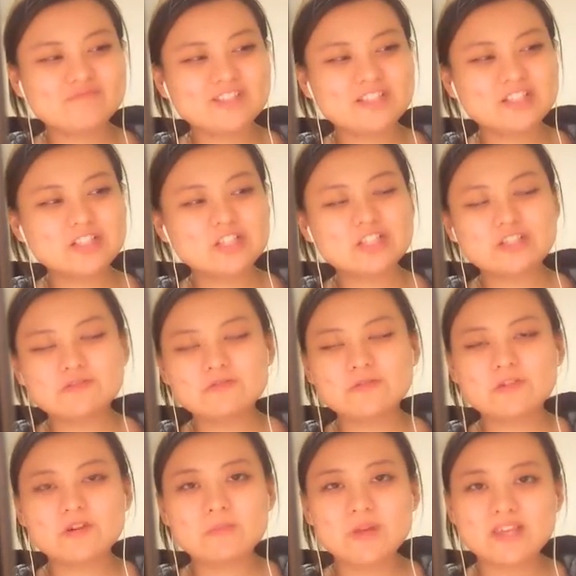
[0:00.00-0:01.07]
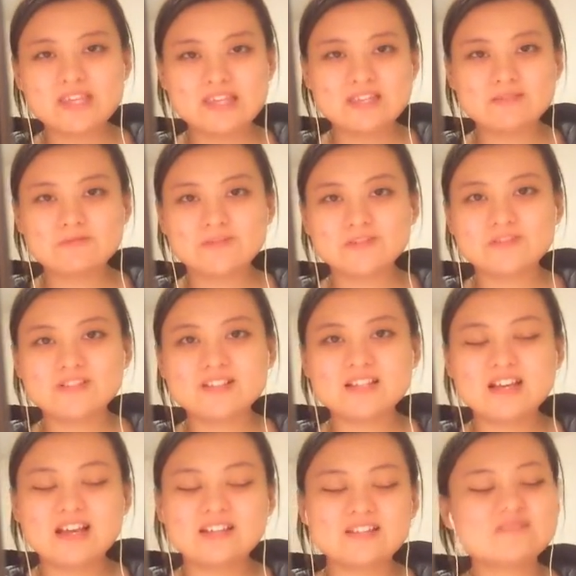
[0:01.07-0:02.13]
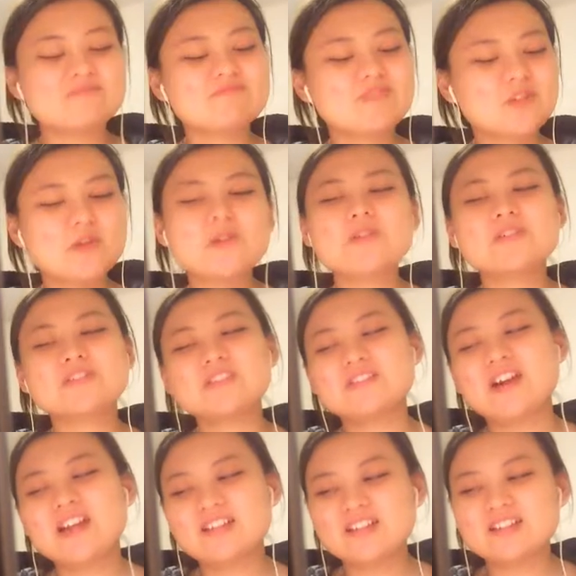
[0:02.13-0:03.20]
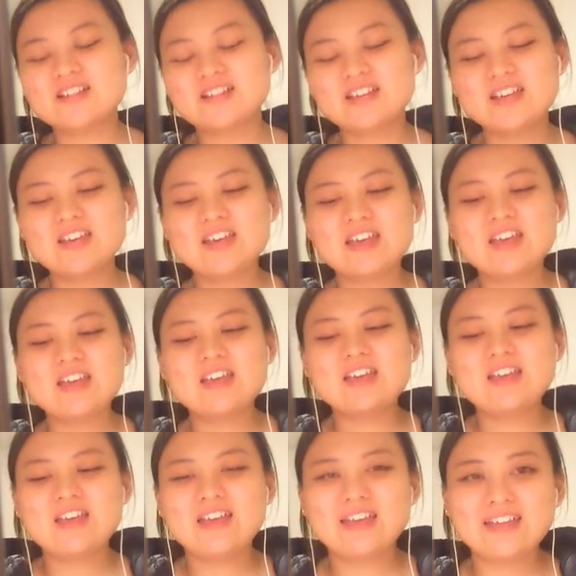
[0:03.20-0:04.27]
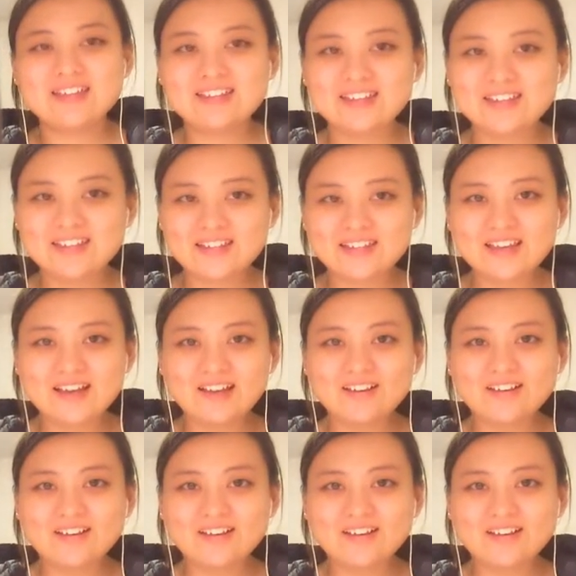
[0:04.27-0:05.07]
looked for my earphones. I called you directly, and then